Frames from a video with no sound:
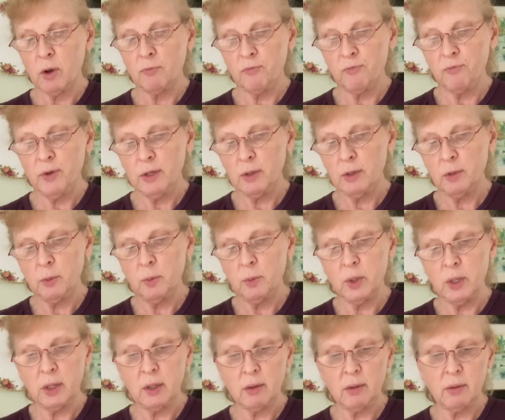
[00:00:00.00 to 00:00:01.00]
fiddle
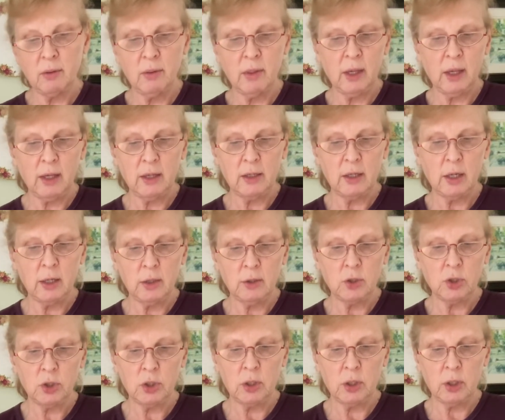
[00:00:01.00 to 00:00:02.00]
with the
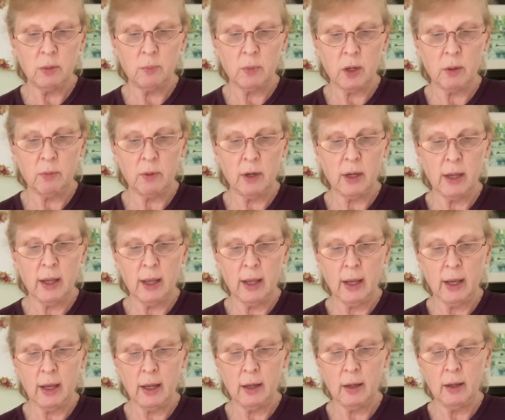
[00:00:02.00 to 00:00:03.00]
tension in my right
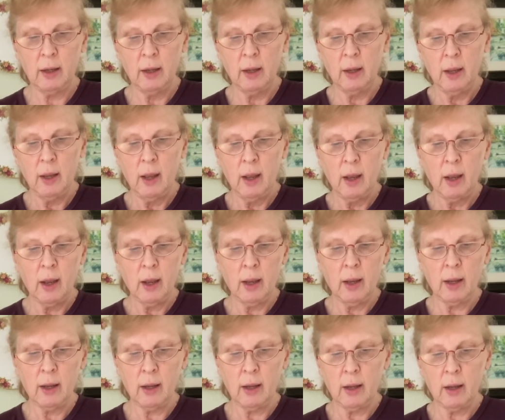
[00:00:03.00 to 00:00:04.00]
hand
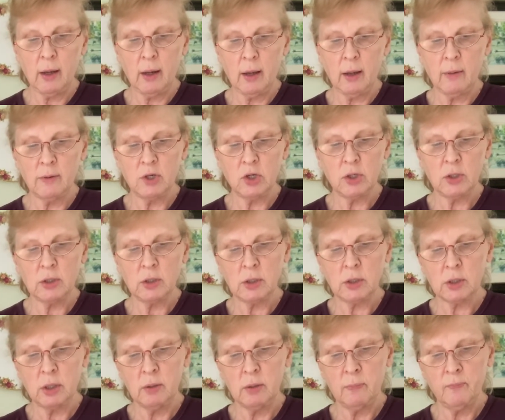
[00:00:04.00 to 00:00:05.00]
and just